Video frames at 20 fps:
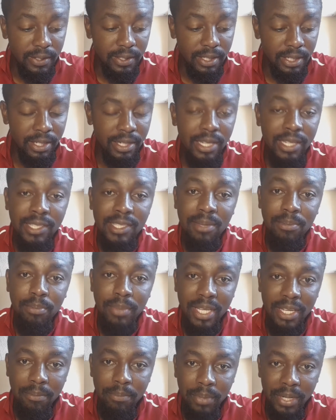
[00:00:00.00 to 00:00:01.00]
it is a
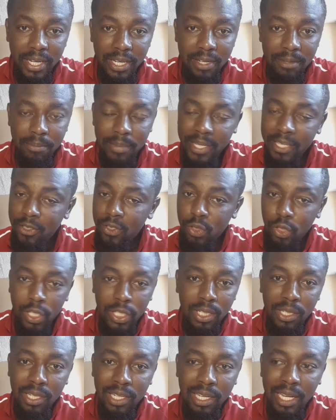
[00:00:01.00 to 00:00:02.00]
meat breed, but it's
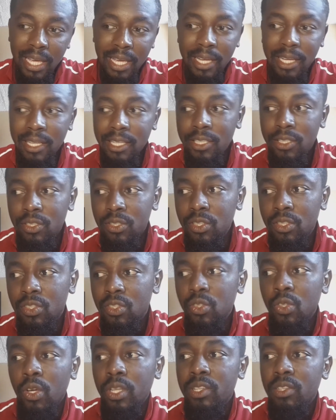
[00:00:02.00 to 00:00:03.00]
not like
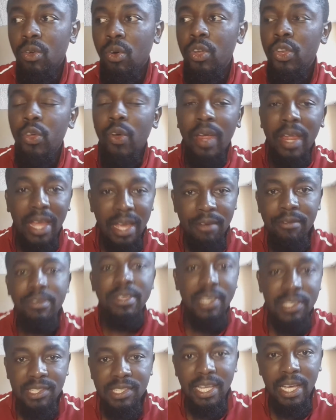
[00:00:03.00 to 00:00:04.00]
it's not on your
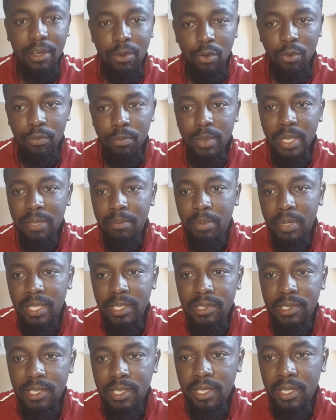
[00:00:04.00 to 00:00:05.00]
heavier side of meat
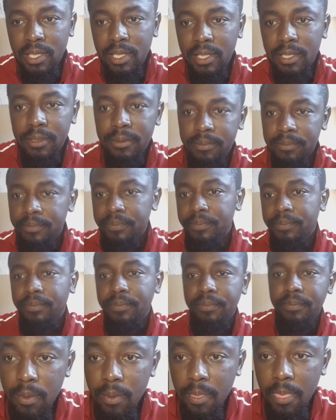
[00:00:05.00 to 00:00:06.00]
breeds.
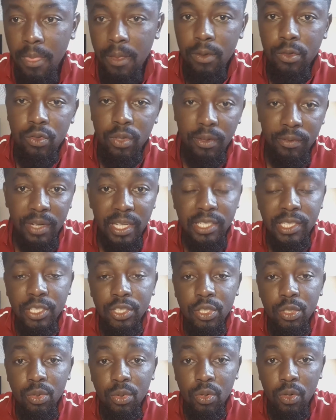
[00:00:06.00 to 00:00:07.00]
So if I
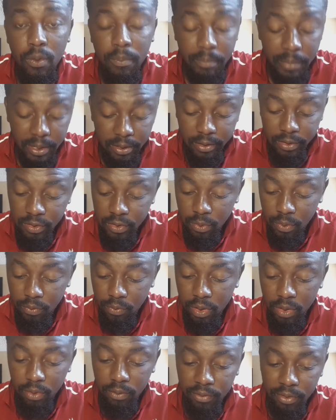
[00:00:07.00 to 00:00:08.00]
just do comparison
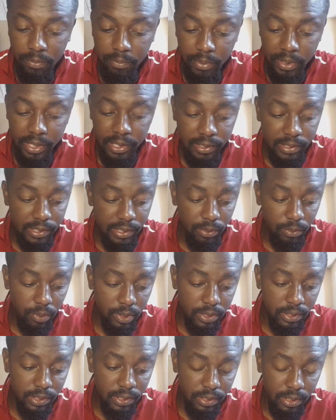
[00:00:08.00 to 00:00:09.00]
of one of the breeds it
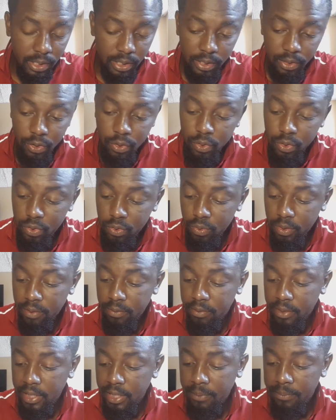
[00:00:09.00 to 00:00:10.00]
was used to
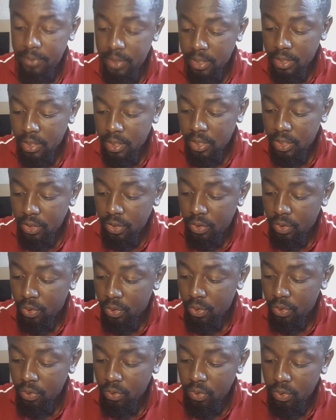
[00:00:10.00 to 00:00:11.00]
develop,
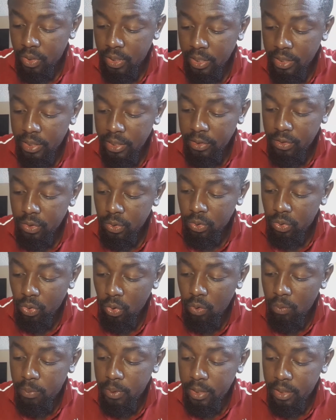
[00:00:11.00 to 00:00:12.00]
you can get your
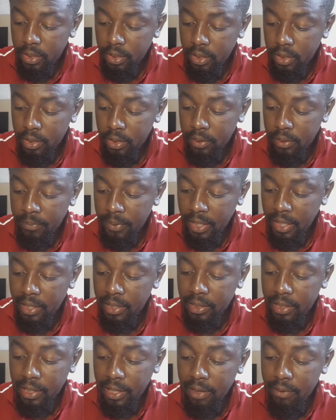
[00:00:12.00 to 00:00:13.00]
Dober
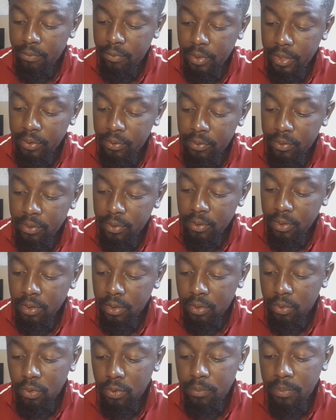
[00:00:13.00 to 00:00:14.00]
adult live weight
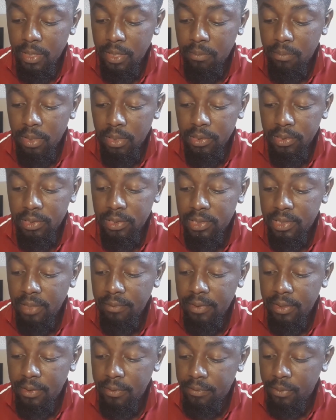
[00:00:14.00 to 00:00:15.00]
could be about
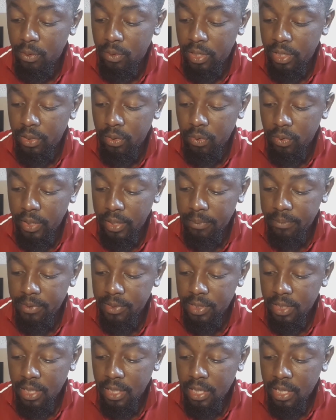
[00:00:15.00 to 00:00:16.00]
74
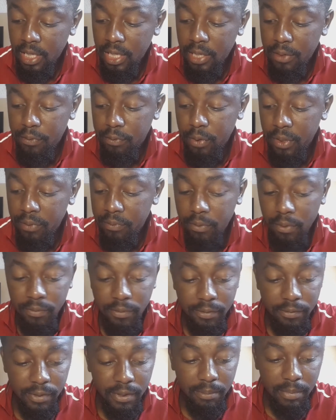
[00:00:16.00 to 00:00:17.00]
kilograms and 44
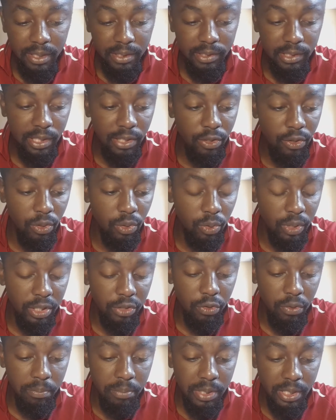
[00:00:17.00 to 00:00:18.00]
for females. Then you look
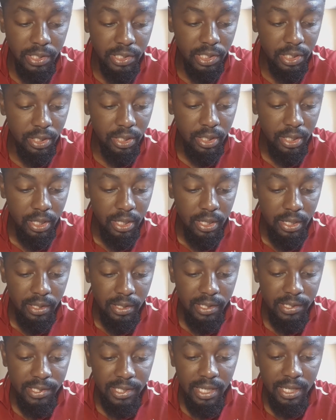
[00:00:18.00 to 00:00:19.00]
at your Persian,
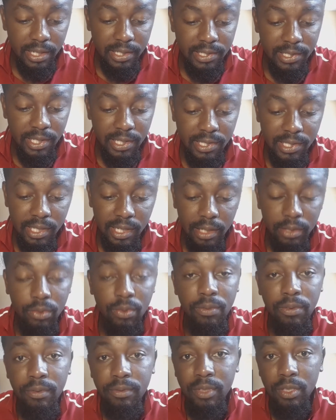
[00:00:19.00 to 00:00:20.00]
they're saying 68
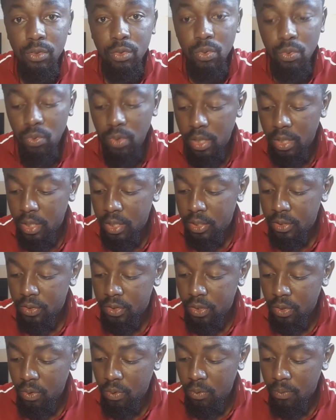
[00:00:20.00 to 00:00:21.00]
to 52.
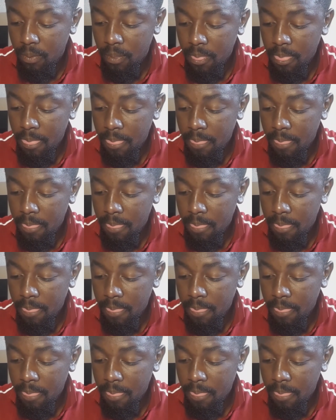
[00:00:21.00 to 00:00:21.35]
So